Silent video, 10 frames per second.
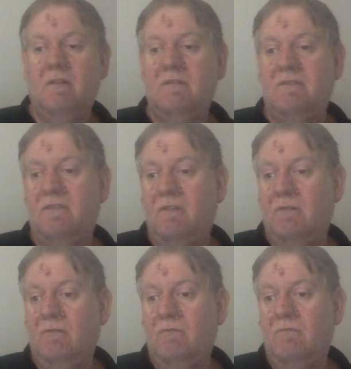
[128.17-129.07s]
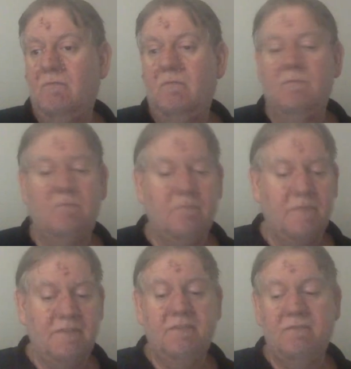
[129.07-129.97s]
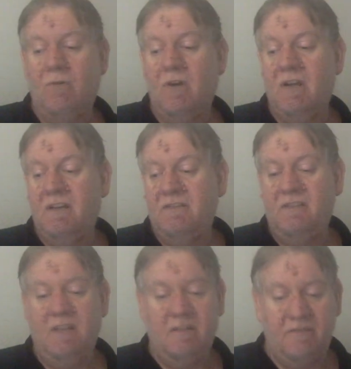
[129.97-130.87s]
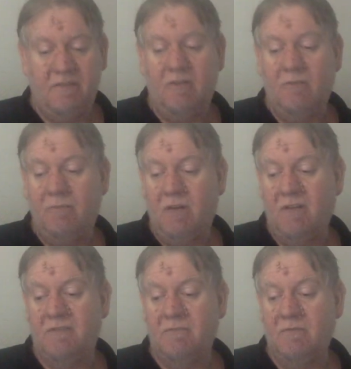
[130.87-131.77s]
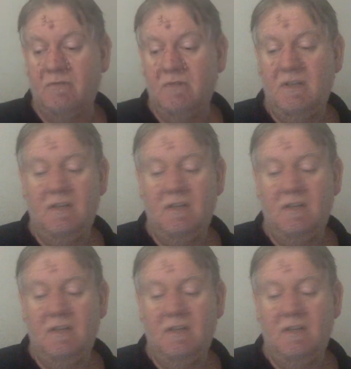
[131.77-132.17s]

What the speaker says: So this is why I say, if at all possible,